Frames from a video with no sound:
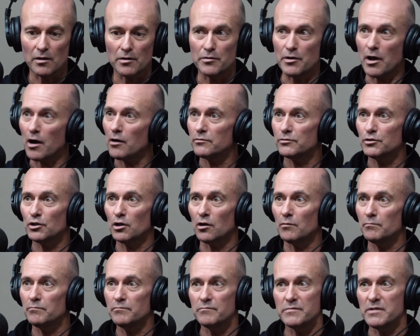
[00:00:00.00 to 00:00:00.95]
No
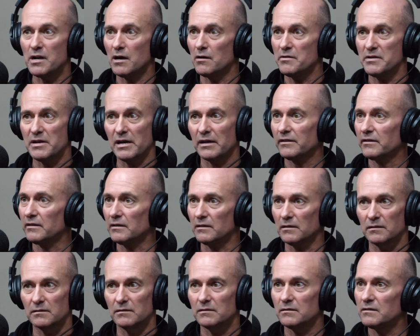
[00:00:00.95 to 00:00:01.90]
job, no nothing
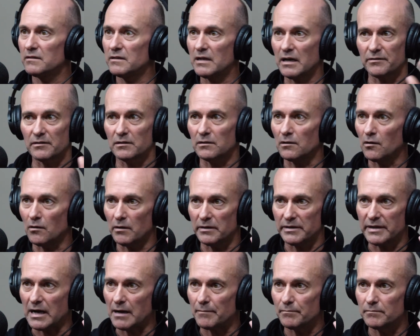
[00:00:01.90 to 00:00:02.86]
lined up.